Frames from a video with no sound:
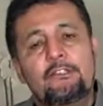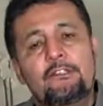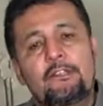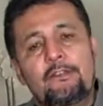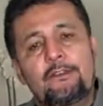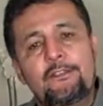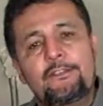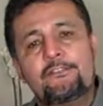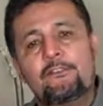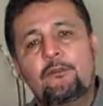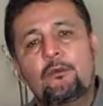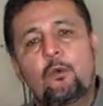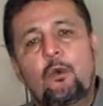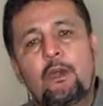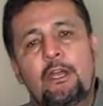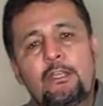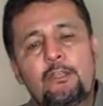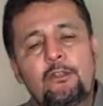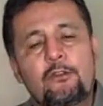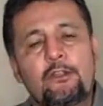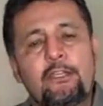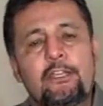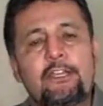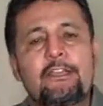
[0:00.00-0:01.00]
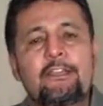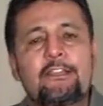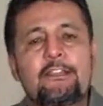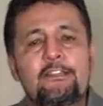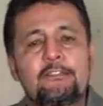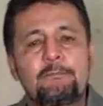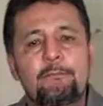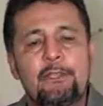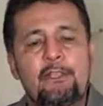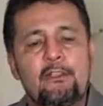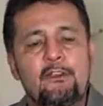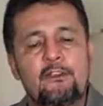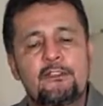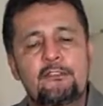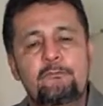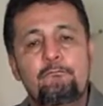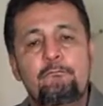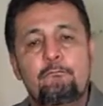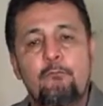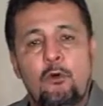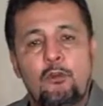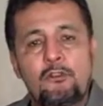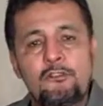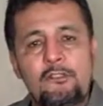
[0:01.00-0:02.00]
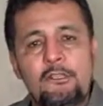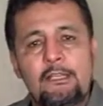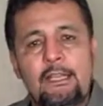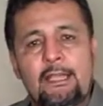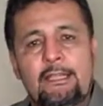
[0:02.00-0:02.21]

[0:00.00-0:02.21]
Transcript: The reason why you're here is because most